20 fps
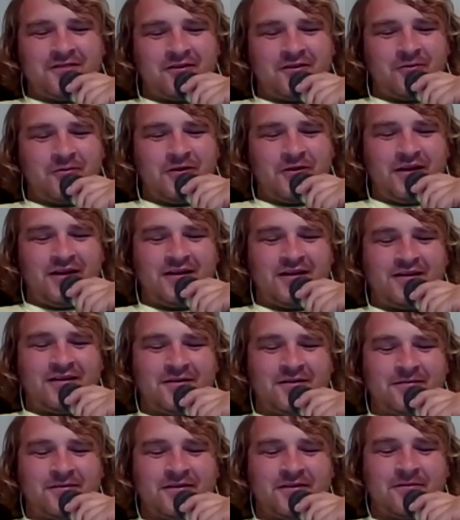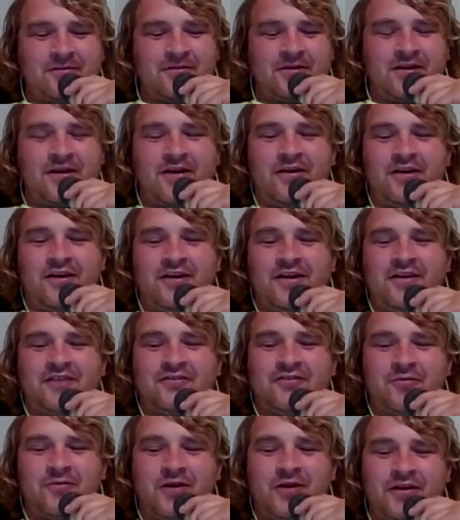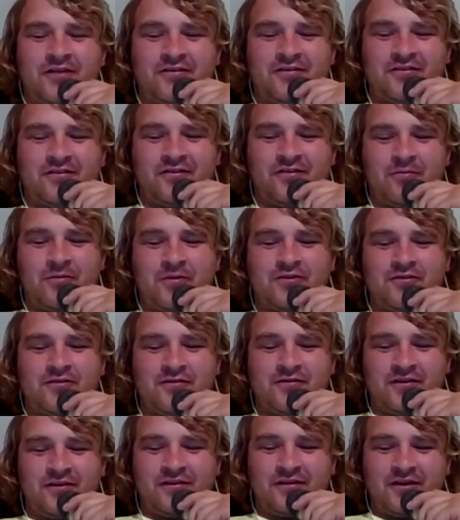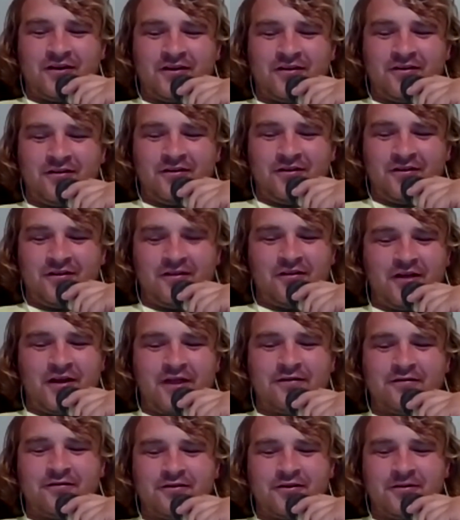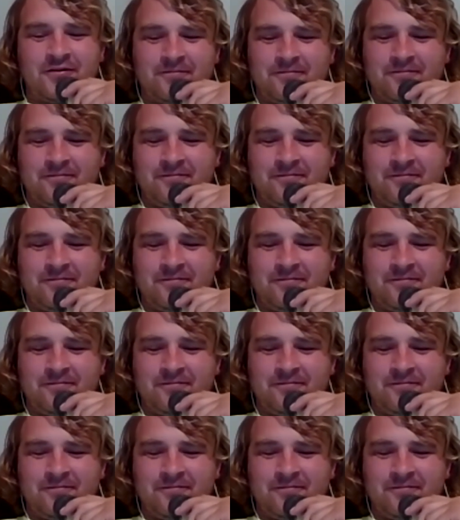So we ended up skipping out, and I just watched as much of it as I could on the live stream.